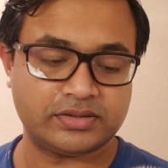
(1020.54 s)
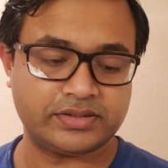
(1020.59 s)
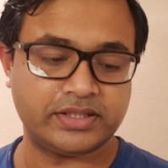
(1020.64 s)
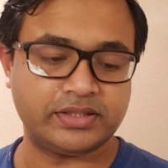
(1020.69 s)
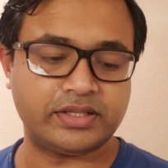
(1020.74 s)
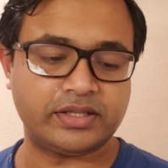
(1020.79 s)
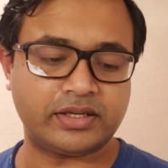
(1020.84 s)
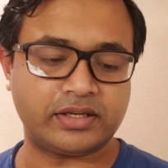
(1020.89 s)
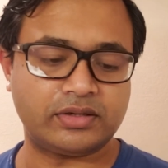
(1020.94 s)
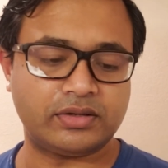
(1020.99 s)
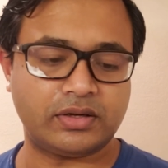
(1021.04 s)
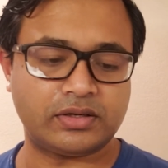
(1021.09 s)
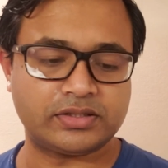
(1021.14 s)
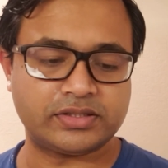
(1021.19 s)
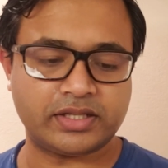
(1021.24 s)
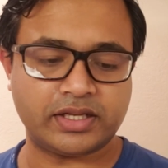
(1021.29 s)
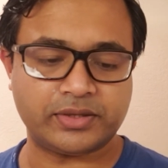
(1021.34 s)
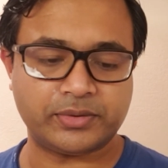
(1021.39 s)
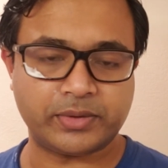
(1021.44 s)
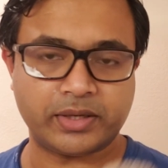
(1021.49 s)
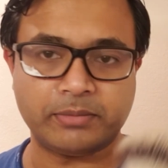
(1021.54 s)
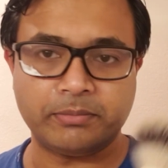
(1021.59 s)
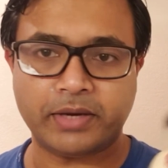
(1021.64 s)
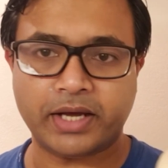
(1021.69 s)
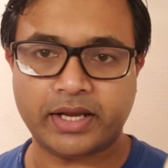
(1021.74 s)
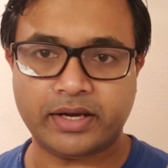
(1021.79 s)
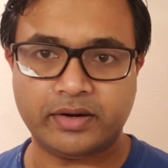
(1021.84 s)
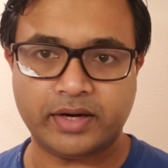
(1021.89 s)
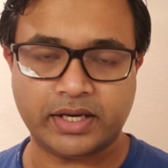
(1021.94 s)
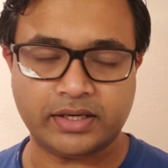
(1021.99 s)
synthetic knots that you can
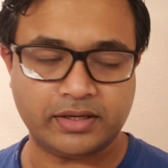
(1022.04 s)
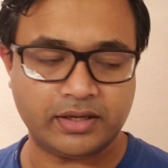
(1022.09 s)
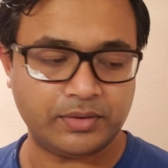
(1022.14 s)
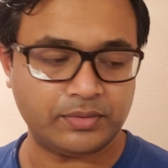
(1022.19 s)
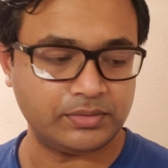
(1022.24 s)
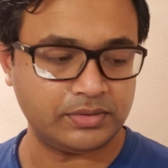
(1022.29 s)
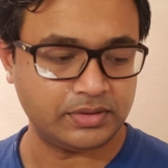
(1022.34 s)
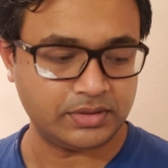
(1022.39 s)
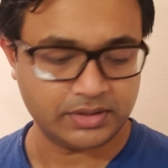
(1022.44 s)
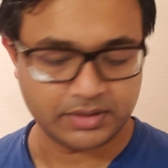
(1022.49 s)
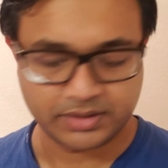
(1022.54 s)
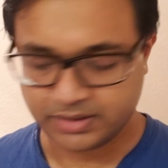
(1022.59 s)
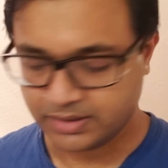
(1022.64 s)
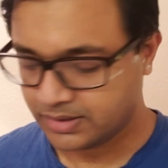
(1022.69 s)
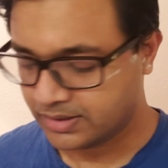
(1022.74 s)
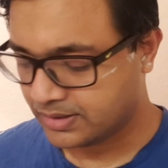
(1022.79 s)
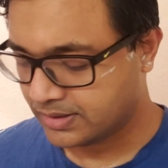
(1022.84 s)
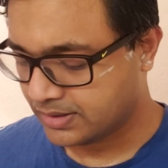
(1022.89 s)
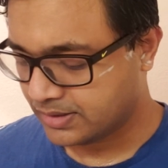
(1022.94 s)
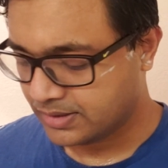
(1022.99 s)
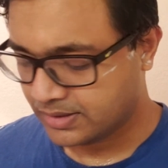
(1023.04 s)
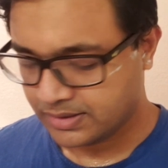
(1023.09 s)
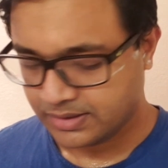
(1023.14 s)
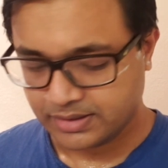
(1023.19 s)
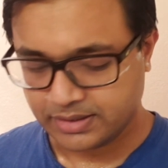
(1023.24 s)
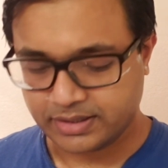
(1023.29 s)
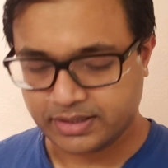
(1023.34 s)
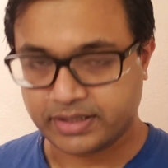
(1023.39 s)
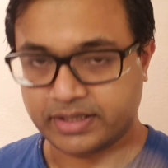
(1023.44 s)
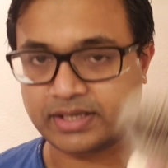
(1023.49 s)
buy right now.
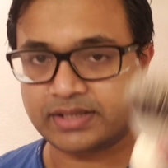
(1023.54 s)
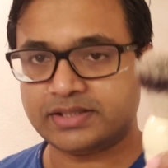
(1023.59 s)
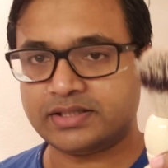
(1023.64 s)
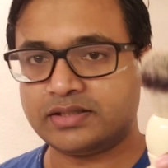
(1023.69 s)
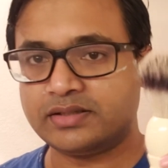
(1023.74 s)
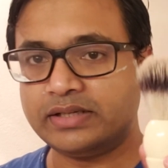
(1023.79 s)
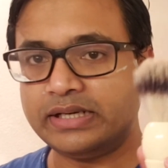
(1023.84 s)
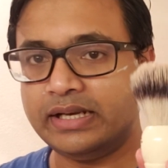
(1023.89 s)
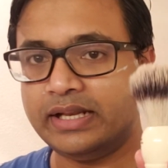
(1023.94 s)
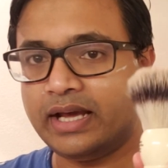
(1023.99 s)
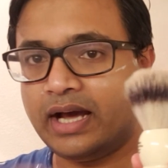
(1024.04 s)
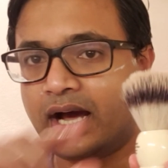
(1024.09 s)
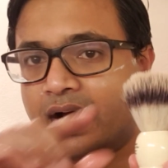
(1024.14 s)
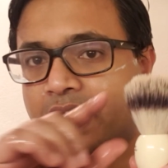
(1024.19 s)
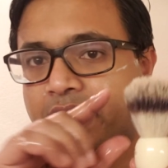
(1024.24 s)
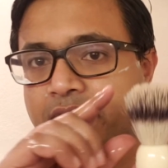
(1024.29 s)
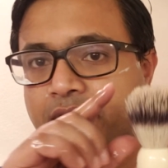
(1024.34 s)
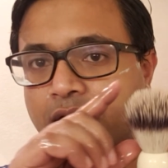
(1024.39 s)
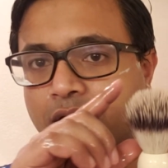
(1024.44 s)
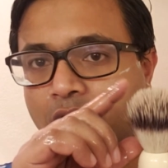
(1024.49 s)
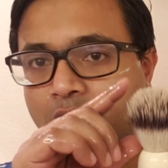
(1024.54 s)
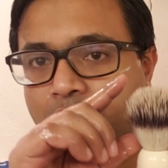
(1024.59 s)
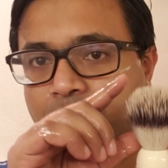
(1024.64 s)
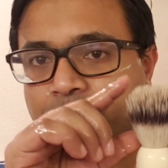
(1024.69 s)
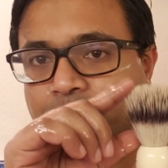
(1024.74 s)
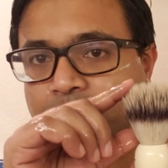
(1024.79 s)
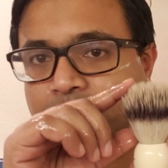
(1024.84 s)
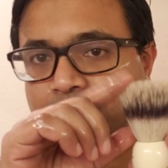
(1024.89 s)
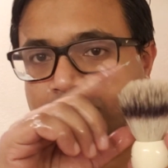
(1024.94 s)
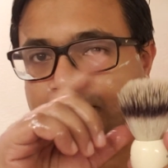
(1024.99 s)
It has a really high
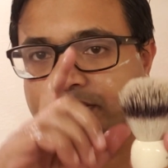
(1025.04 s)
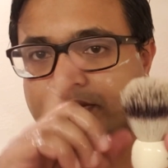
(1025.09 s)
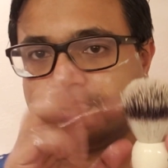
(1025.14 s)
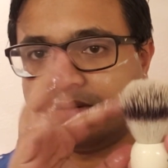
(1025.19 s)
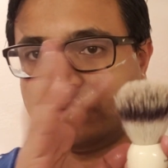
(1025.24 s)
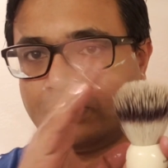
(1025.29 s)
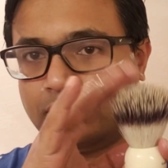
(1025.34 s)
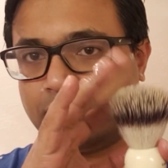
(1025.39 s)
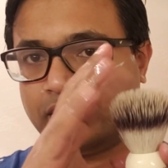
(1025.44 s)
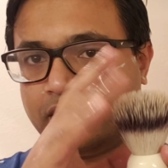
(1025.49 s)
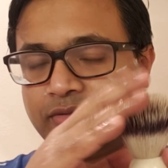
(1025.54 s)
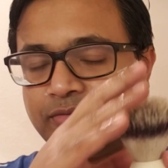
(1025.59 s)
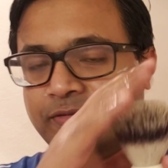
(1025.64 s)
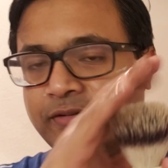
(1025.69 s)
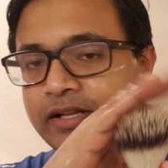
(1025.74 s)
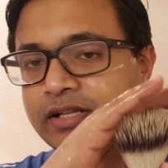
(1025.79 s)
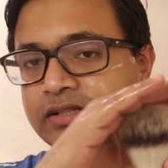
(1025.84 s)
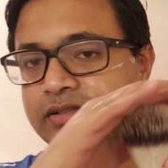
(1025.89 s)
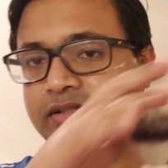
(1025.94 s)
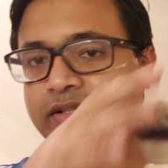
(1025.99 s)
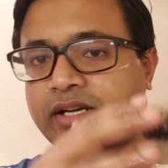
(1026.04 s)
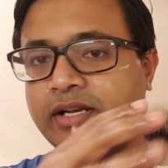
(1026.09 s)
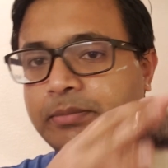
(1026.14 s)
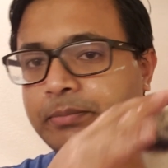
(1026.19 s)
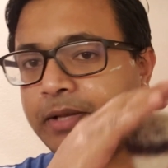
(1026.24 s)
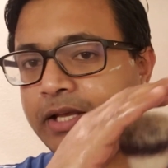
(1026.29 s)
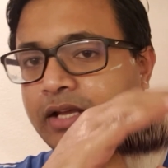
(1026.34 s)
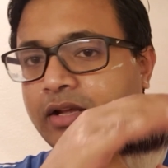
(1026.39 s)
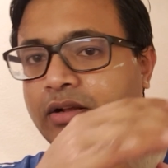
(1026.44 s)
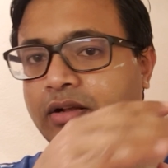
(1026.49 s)
loft, so it feels really
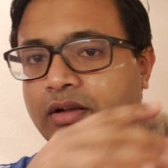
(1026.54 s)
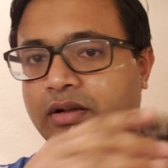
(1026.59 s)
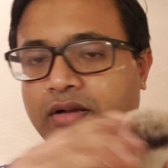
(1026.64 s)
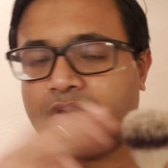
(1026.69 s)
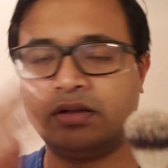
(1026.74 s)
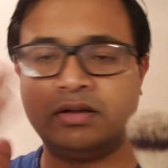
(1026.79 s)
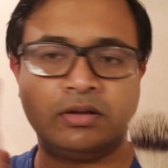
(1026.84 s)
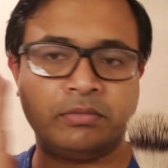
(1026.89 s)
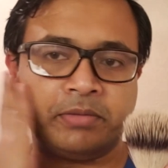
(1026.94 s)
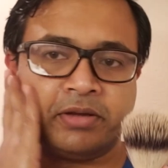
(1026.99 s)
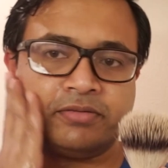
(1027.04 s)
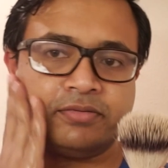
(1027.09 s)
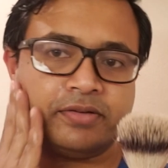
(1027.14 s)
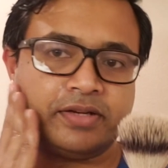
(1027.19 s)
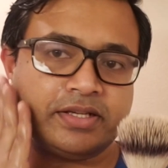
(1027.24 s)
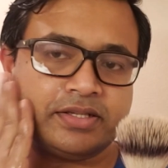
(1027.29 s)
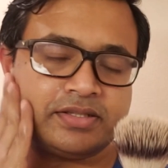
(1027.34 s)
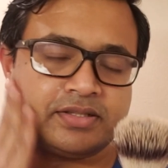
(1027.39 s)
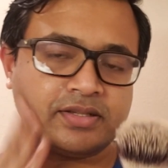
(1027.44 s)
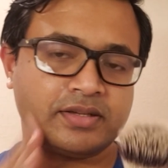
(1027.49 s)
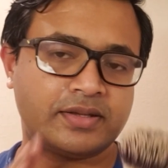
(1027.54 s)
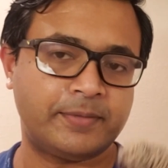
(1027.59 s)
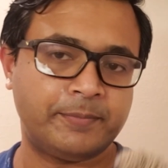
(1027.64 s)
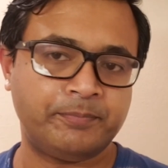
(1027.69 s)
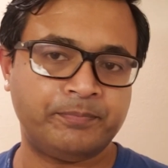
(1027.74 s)
big on my face.